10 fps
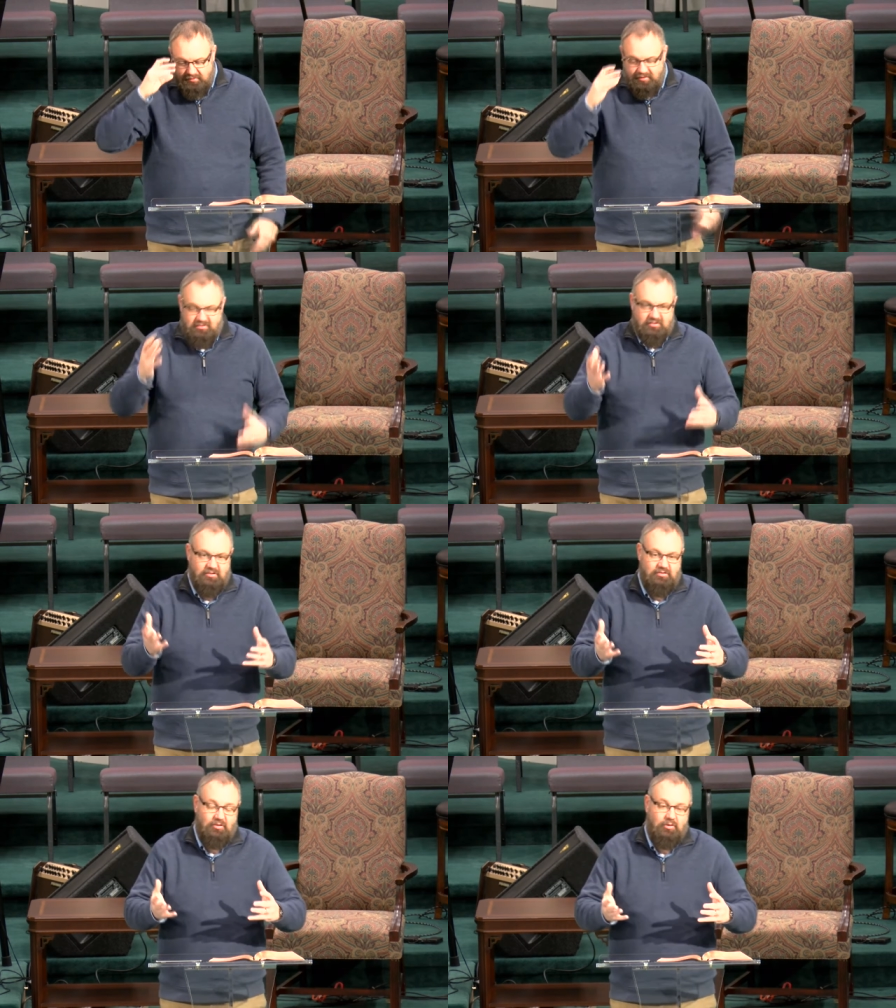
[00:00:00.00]
This is a
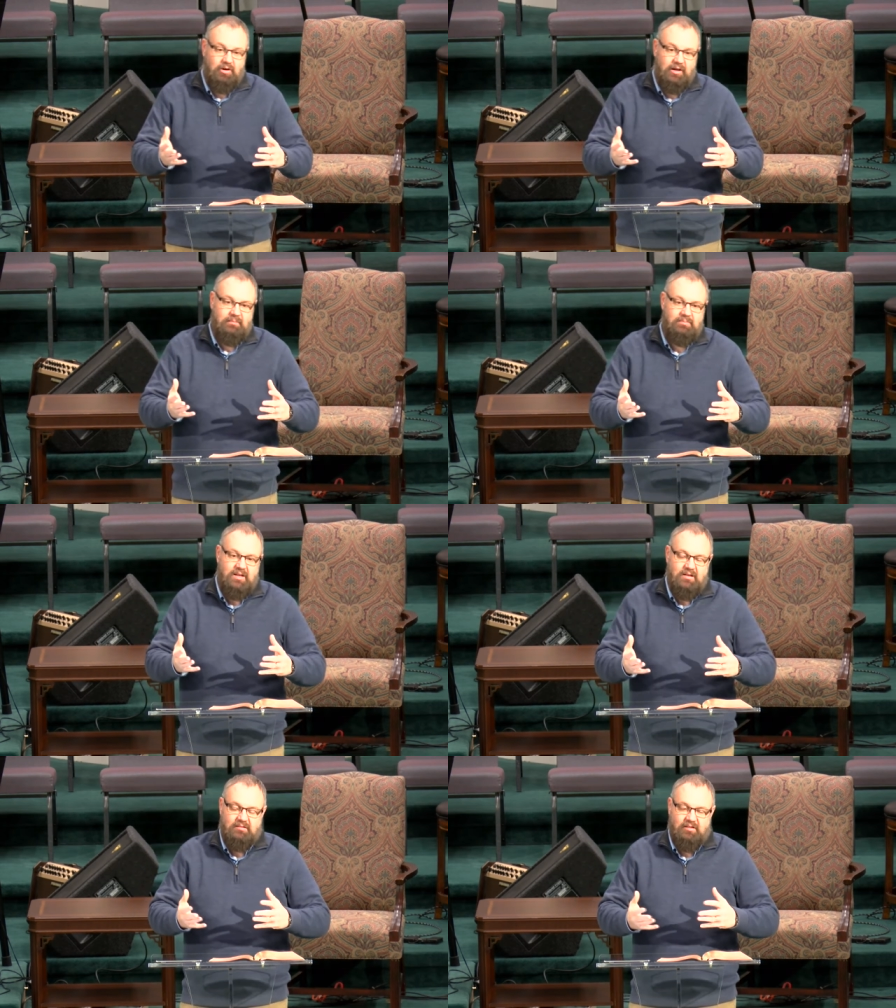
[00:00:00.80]
story
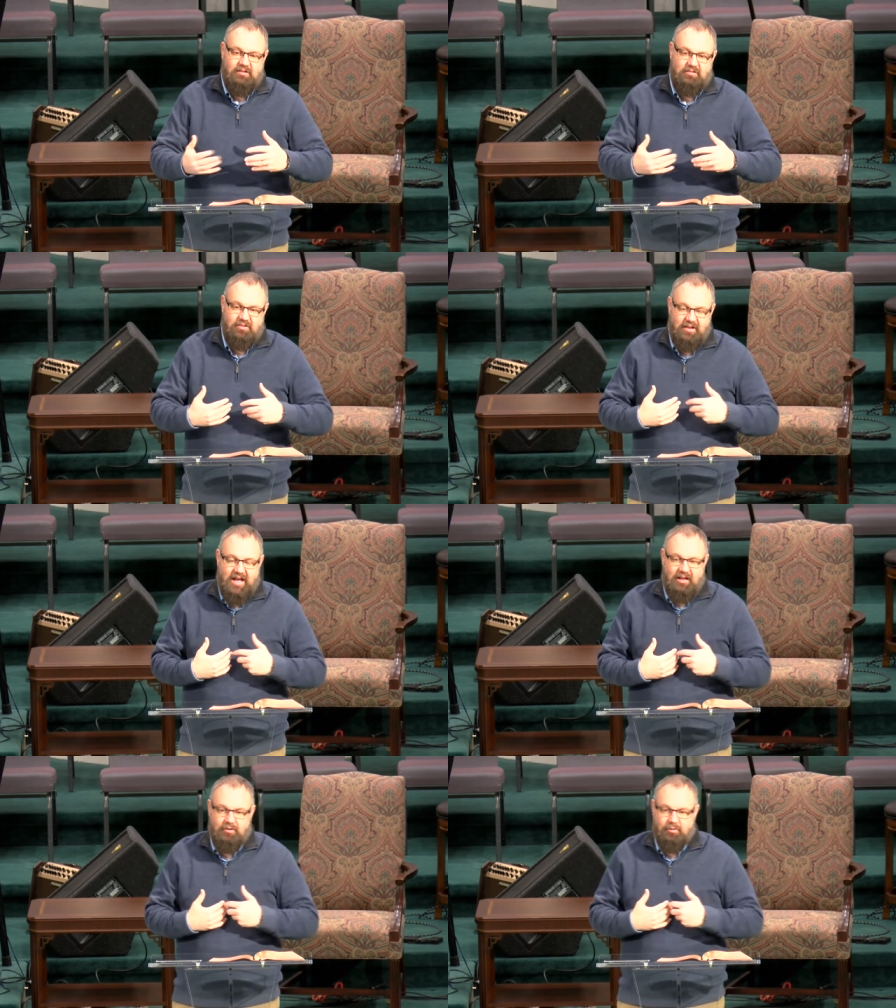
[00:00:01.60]
that is an
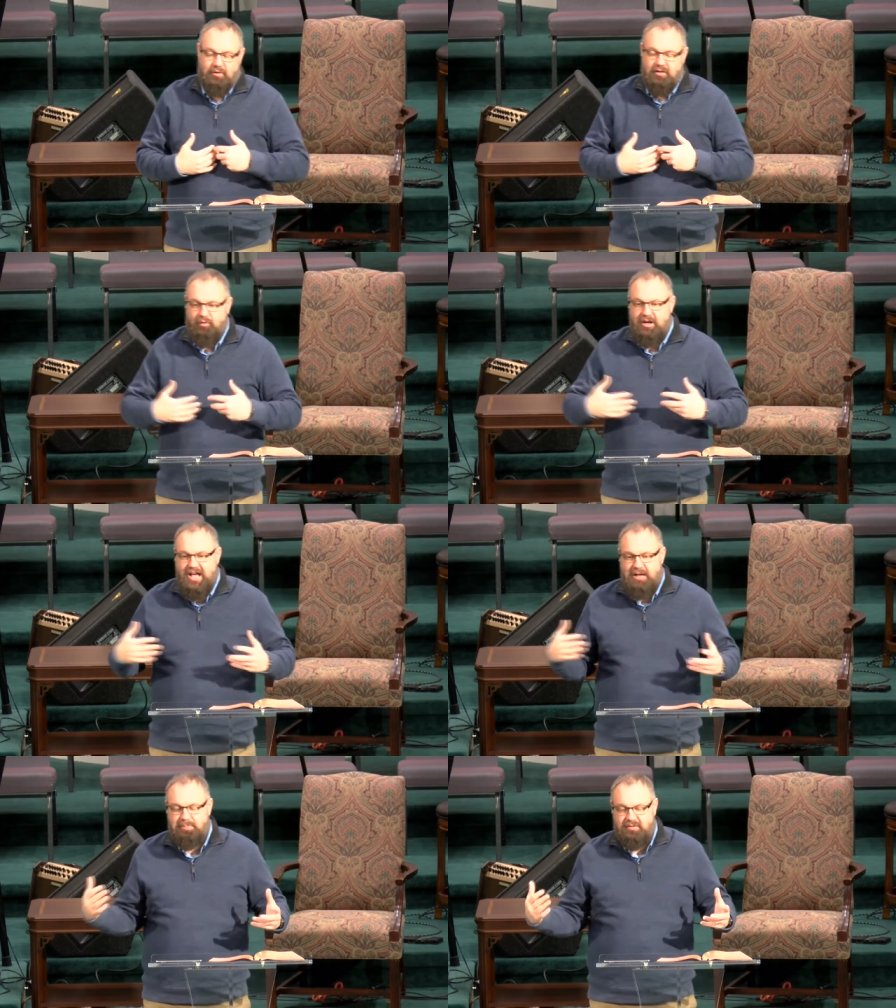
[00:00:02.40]
allegory of what
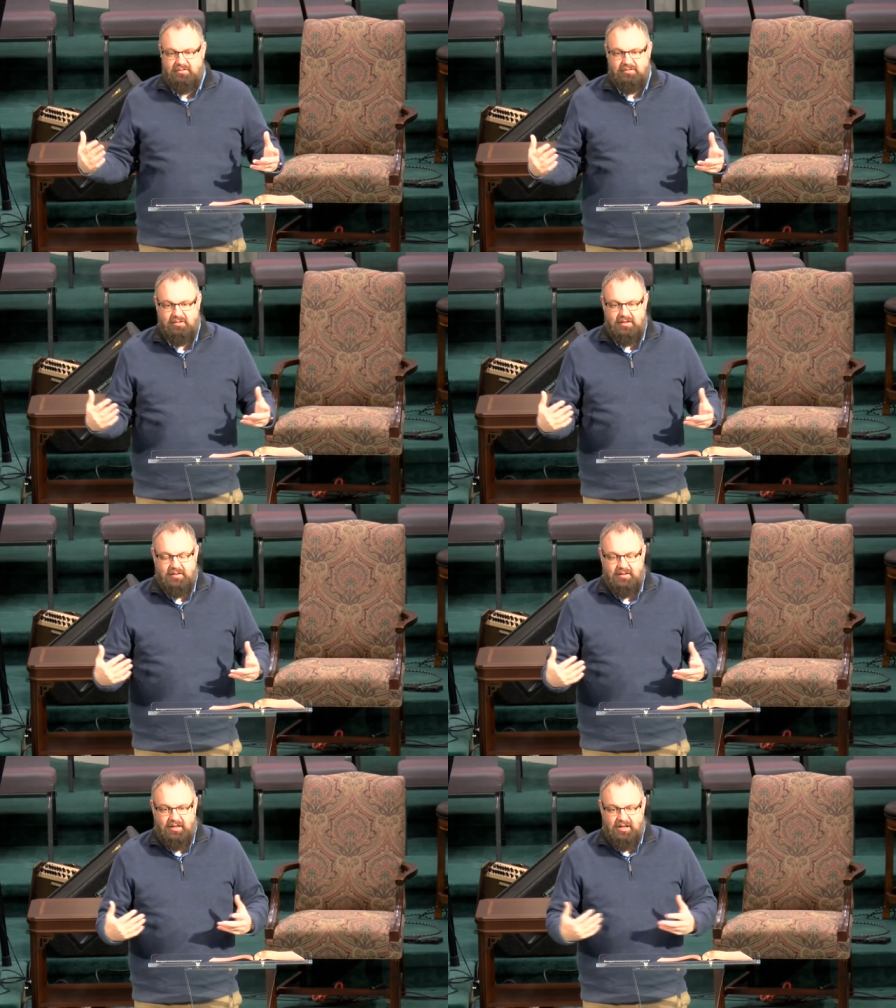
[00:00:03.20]
happens
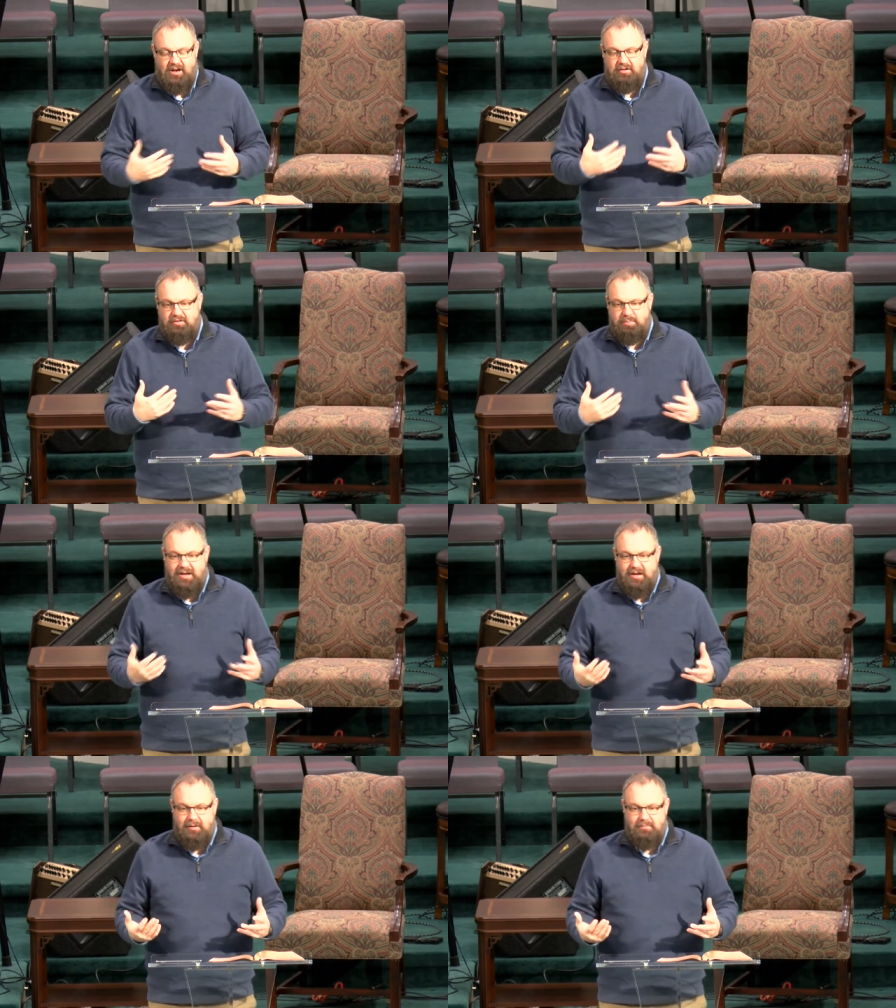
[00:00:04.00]
in our
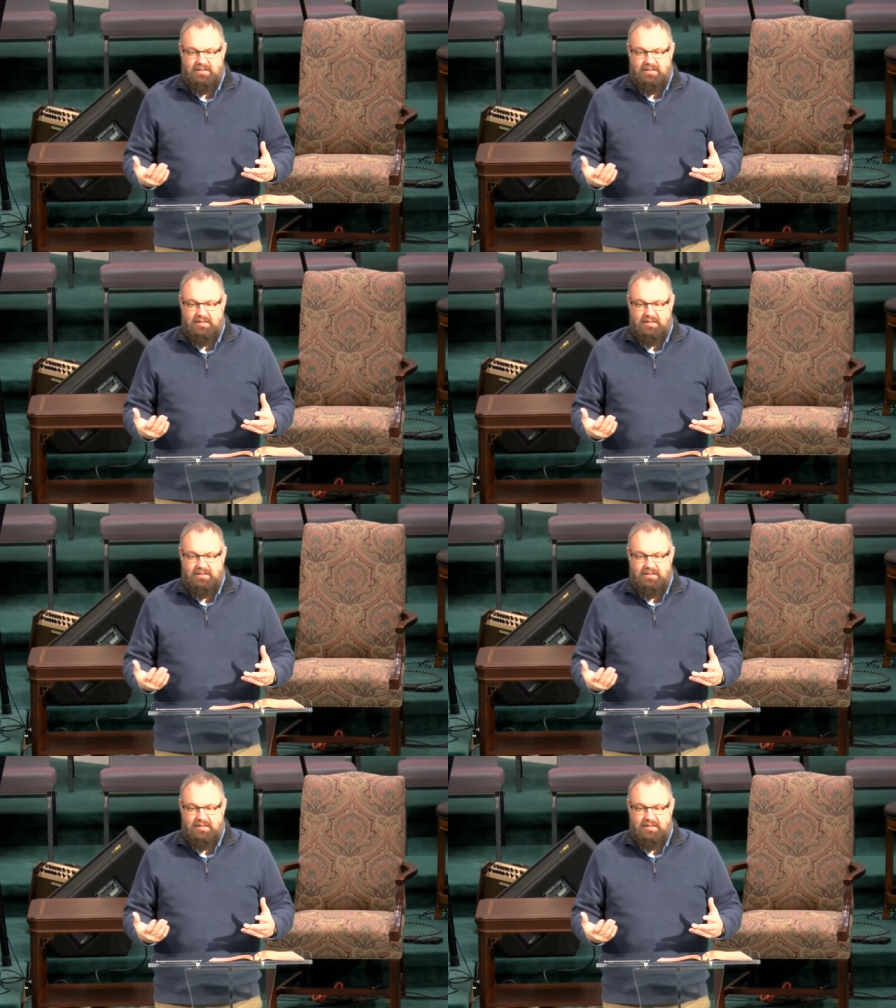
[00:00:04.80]
despair.